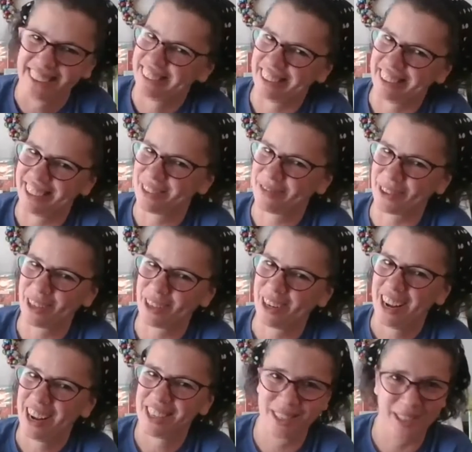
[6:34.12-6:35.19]
D is for
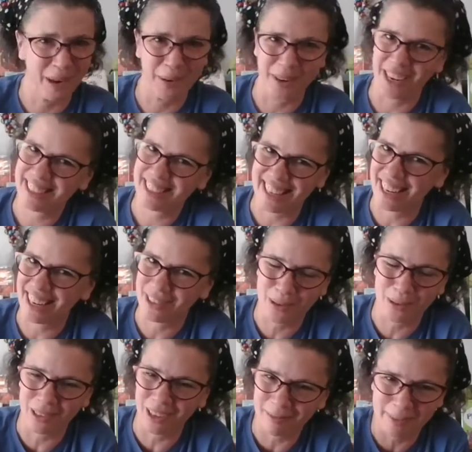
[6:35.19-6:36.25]
donuts. I do
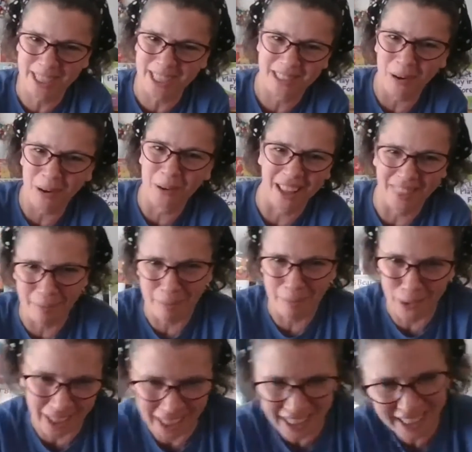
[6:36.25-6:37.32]
love me a donut in the morning.